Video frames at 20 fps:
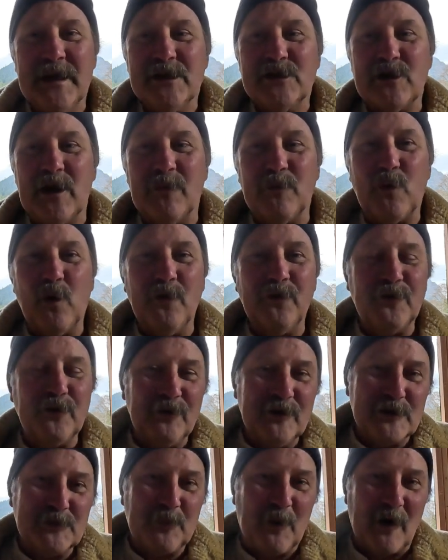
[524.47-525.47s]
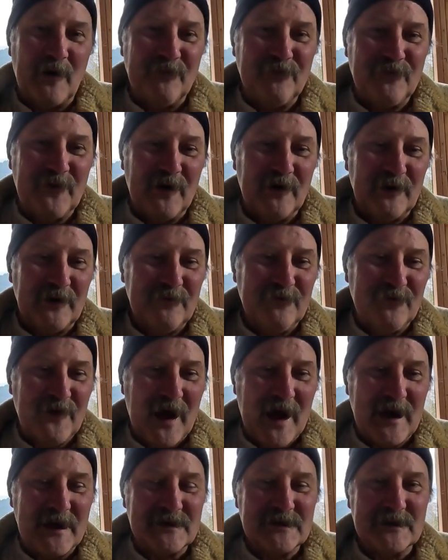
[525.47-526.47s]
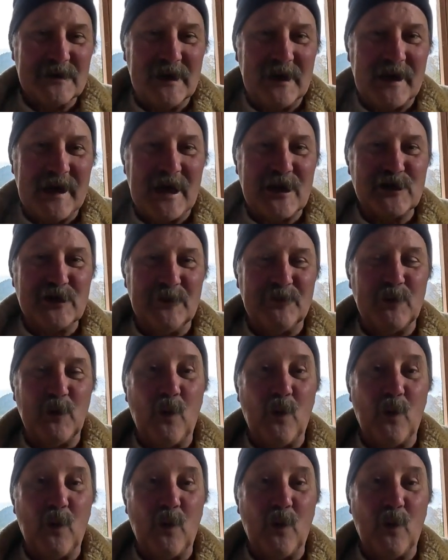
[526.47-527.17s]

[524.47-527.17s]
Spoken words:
So I'm going through this part fairly fast and catch up